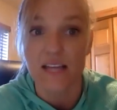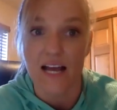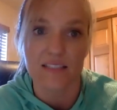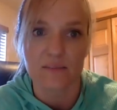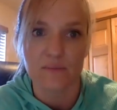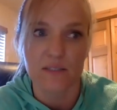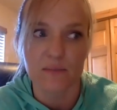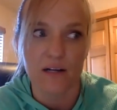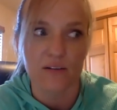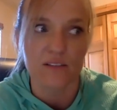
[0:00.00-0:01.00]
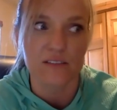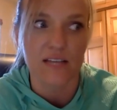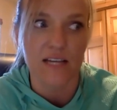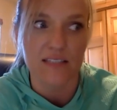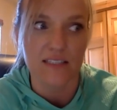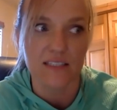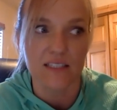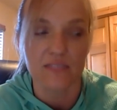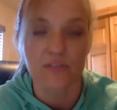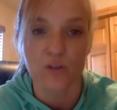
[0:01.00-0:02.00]
ask me about sizing
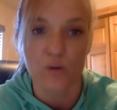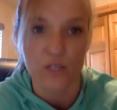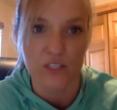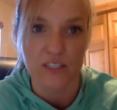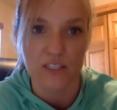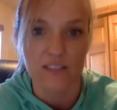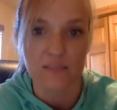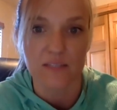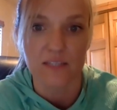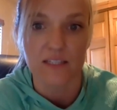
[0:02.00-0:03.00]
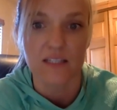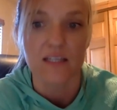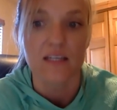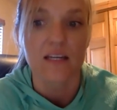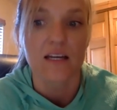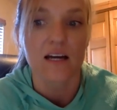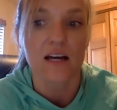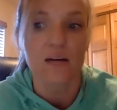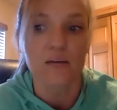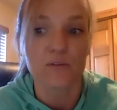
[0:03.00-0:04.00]
if you're questioning something
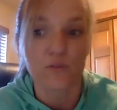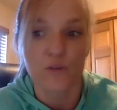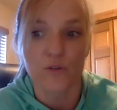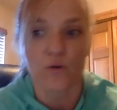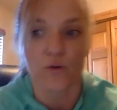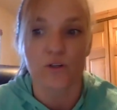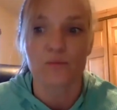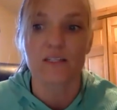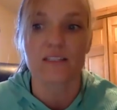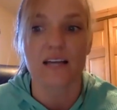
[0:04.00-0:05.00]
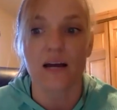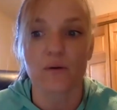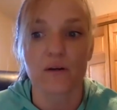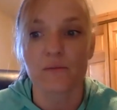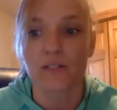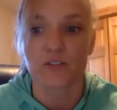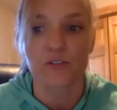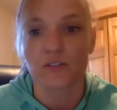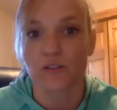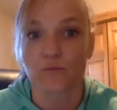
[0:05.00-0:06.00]
before you order, because I want to make sure
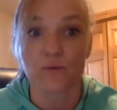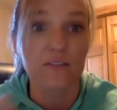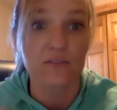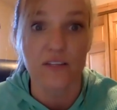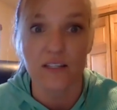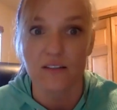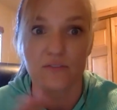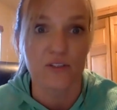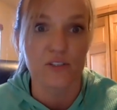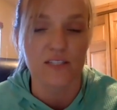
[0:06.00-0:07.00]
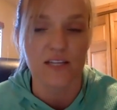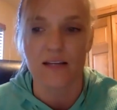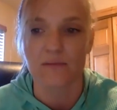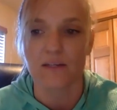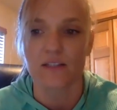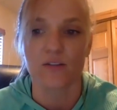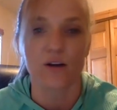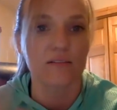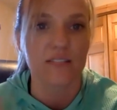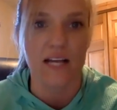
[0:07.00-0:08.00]
you get the right fit the first time and you don't
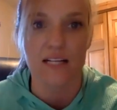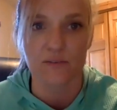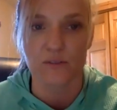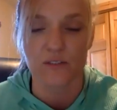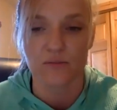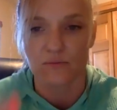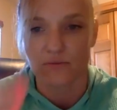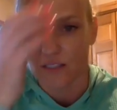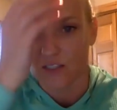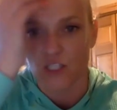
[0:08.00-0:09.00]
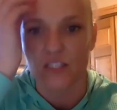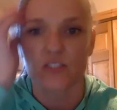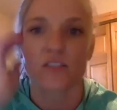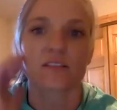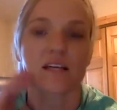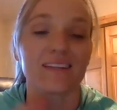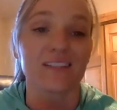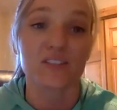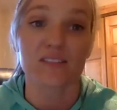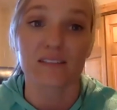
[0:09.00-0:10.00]
have to hassle with exchanges. And
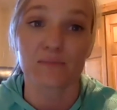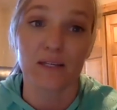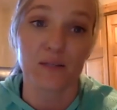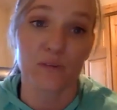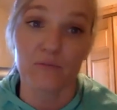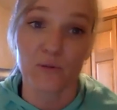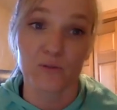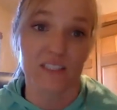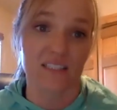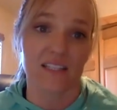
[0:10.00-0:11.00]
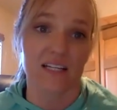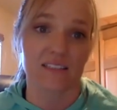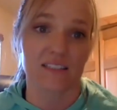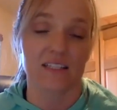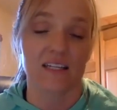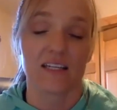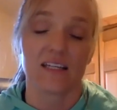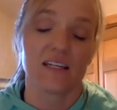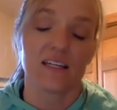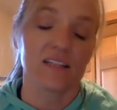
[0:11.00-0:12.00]
then just explain, we have boutique sizing.
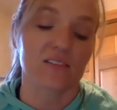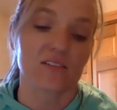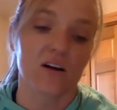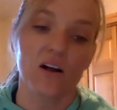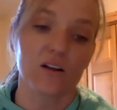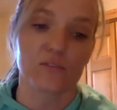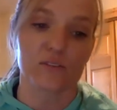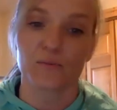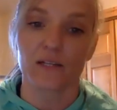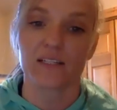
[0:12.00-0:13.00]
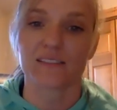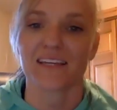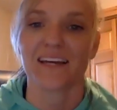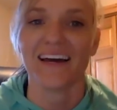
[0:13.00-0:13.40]
It's all over the place.